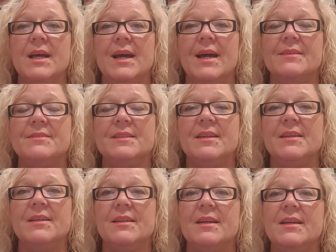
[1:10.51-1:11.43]

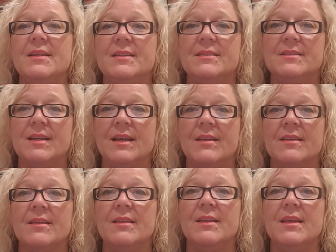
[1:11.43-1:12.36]
articulate
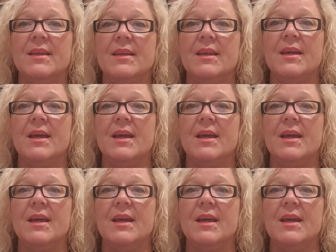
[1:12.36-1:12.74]
exactly